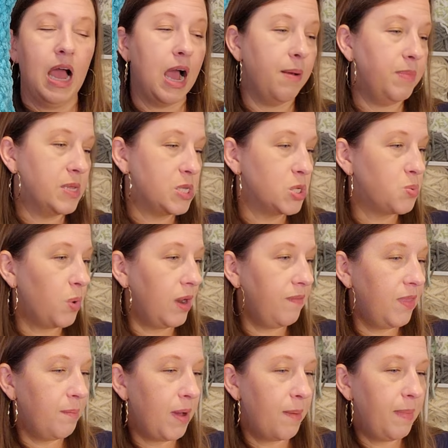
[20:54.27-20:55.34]
This is one of
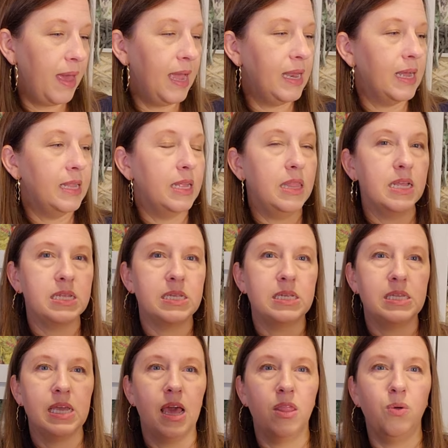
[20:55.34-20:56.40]
them I made, and then this is
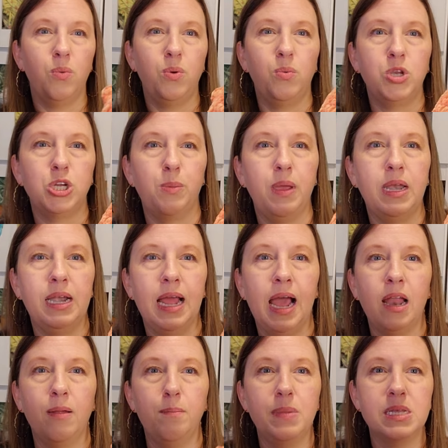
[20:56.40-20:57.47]
the other one, which I made it
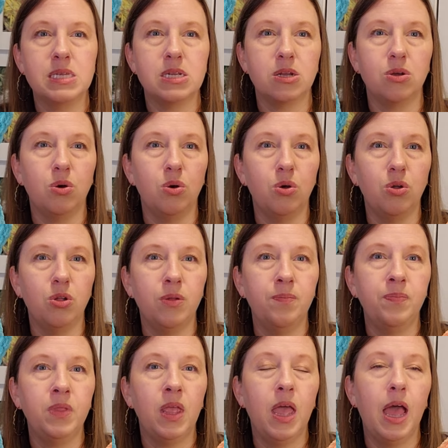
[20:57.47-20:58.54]
out of mystical
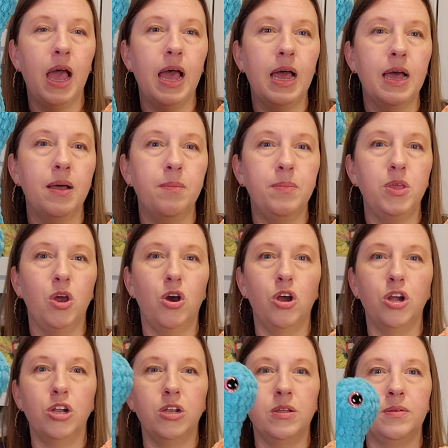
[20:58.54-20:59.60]

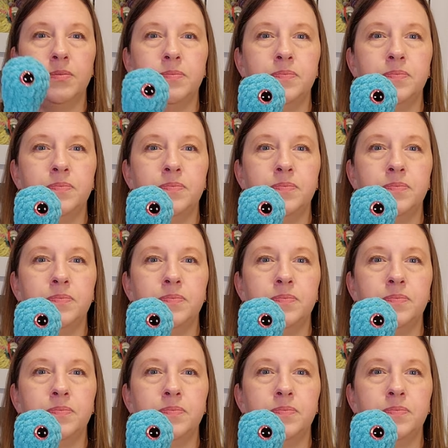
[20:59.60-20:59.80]
yarn.